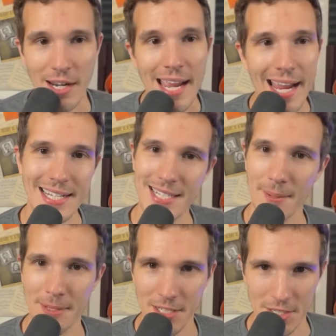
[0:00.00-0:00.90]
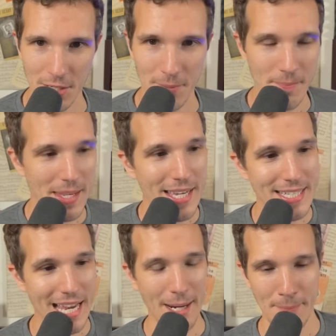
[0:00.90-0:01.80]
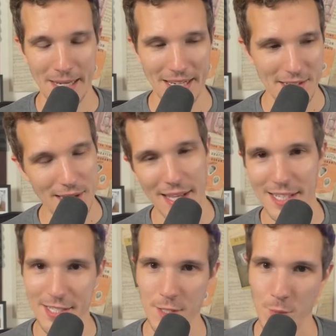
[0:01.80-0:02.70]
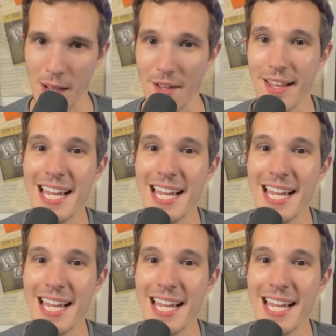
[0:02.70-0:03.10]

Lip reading: And something, too, Zach Pickens said this as well.